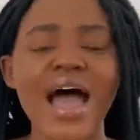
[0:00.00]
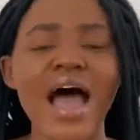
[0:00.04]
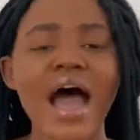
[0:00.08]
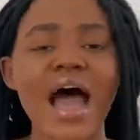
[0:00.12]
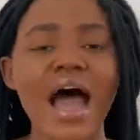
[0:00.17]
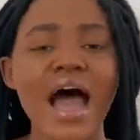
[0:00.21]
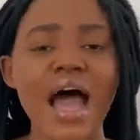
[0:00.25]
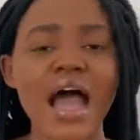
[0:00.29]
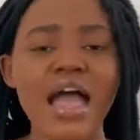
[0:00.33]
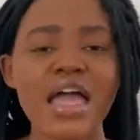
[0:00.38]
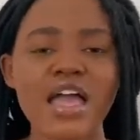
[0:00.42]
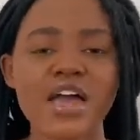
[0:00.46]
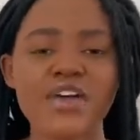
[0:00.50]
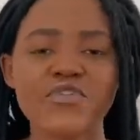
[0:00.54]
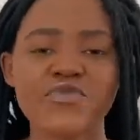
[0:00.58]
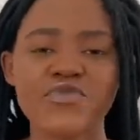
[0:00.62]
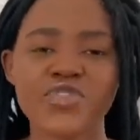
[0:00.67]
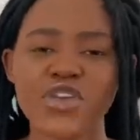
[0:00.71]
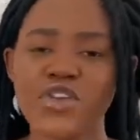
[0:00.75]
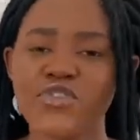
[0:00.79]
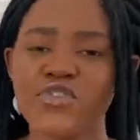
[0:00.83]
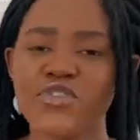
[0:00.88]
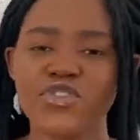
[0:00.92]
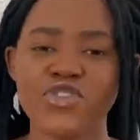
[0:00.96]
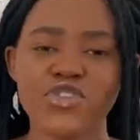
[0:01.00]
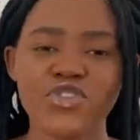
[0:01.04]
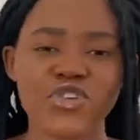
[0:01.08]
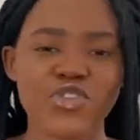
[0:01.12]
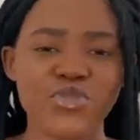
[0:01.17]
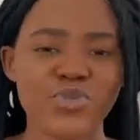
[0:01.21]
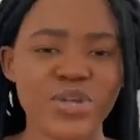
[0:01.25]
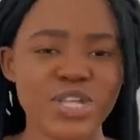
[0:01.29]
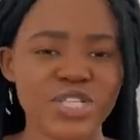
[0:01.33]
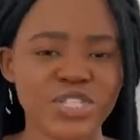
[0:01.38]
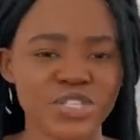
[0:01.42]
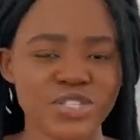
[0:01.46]
I have given you a
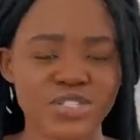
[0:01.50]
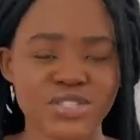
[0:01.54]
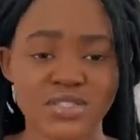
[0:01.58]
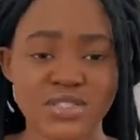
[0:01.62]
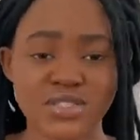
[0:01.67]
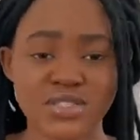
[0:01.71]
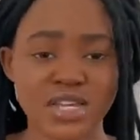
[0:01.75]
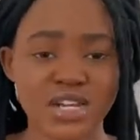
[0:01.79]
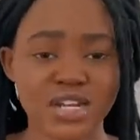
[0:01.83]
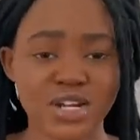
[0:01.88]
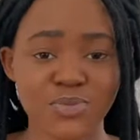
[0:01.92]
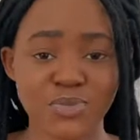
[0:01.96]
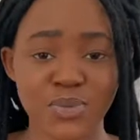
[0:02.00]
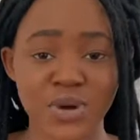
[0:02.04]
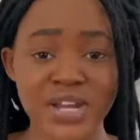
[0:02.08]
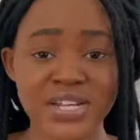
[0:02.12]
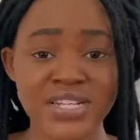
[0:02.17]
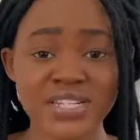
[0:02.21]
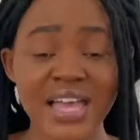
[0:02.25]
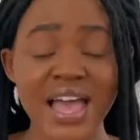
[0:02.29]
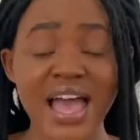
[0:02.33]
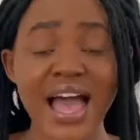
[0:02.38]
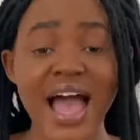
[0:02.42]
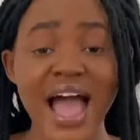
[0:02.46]
reason to celebrate.